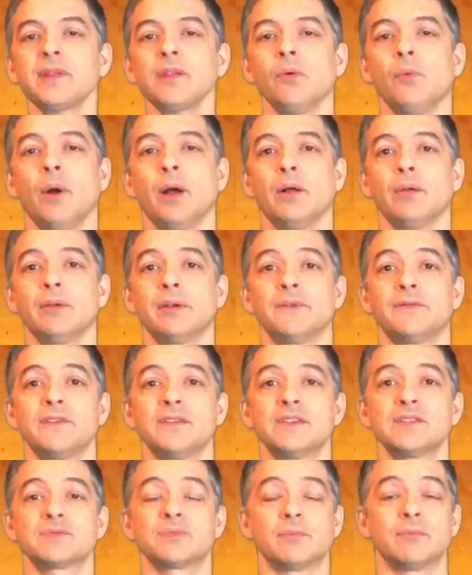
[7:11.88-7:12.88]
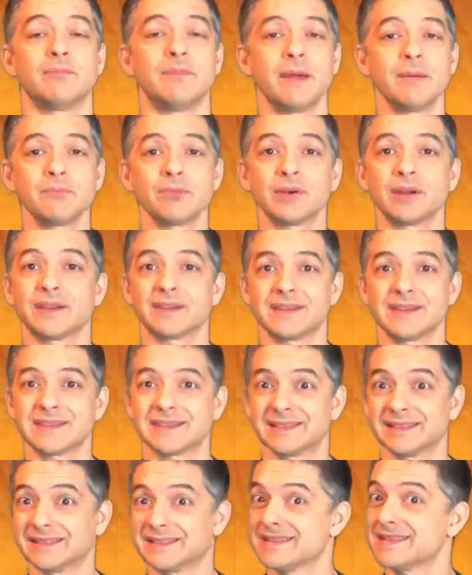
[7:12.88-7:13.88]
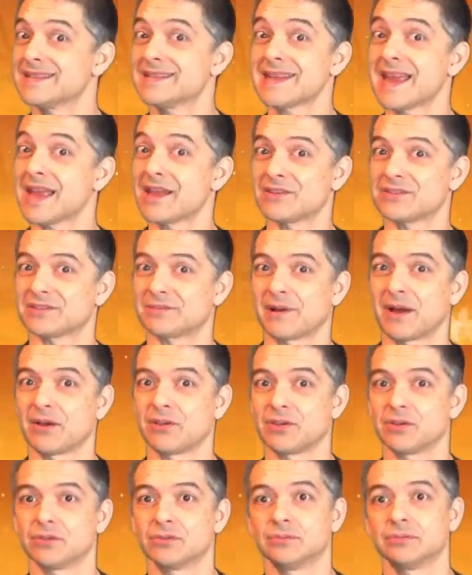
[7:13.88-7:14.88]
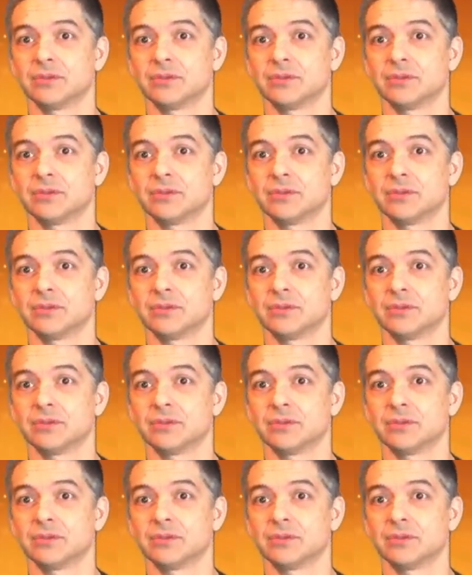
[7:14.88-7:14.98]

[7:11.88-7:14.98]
Well, if he's remembering these little details about you,